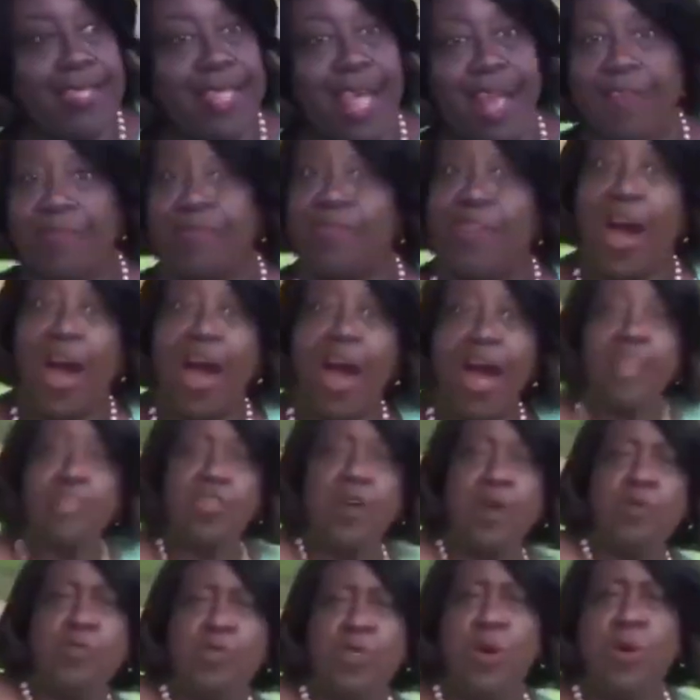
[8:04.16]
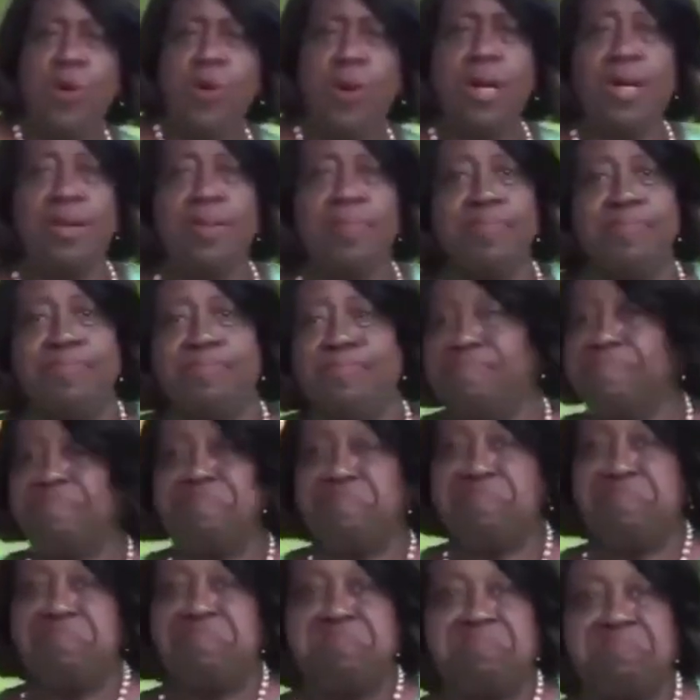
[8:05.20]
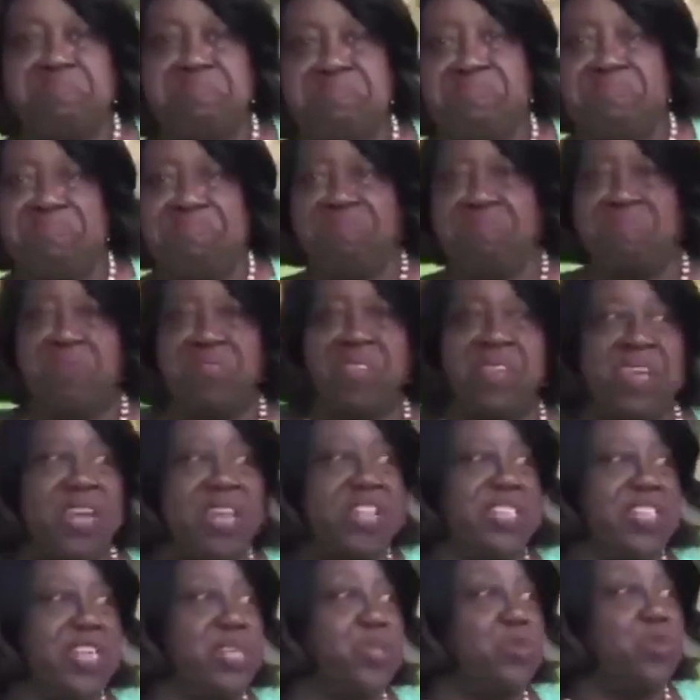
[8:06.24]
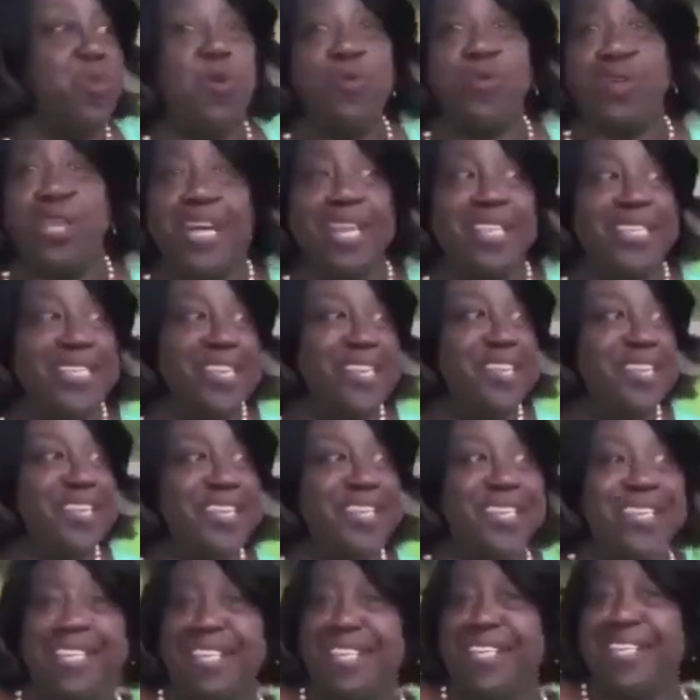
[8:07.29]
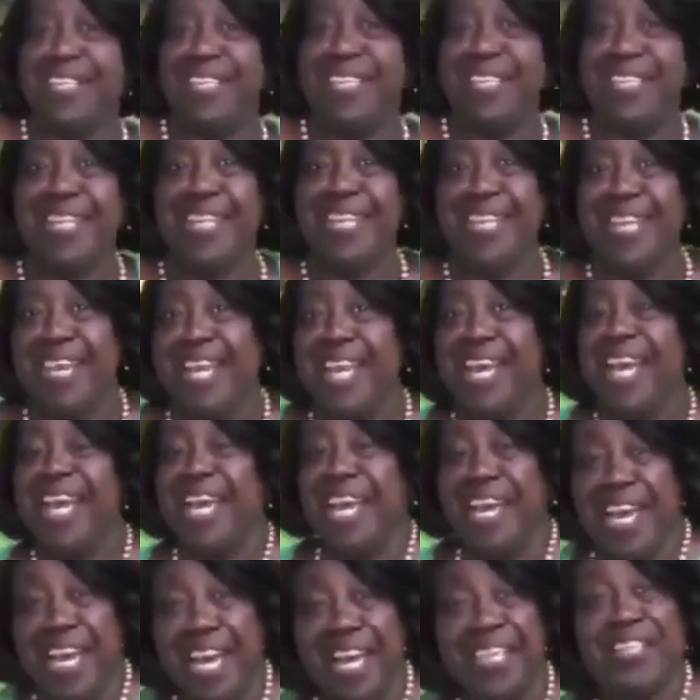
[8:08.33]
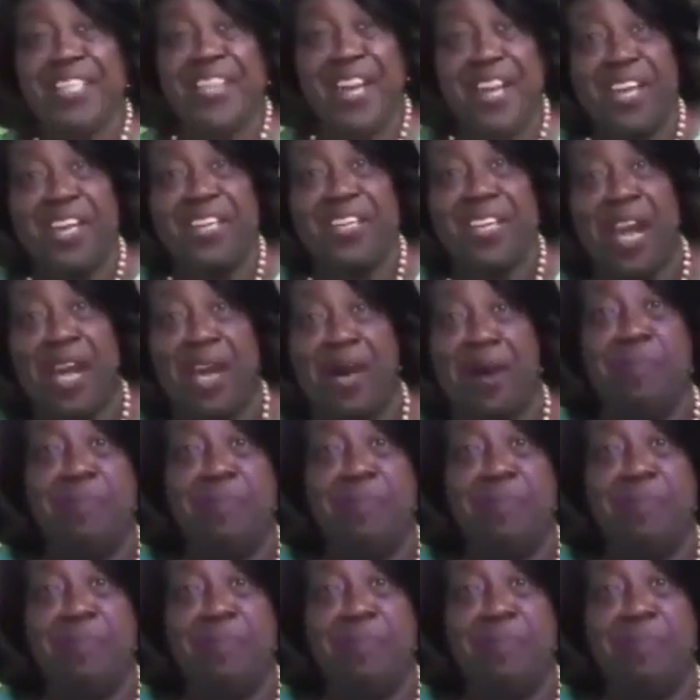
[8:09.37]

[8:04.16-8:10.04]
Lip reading: if God don't do it, it just won't get done. It's gonna